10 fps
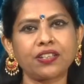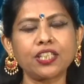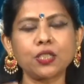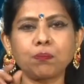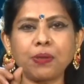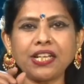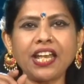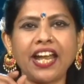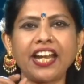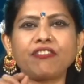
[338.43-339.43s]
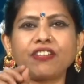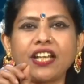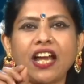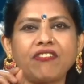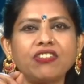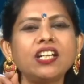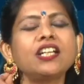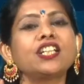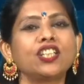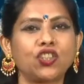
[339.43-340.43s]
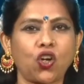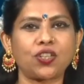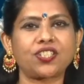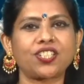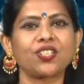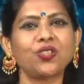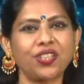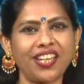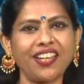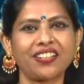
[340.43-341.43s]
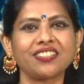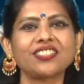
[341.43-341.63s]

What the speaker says: This pin head will have a dots. Okay.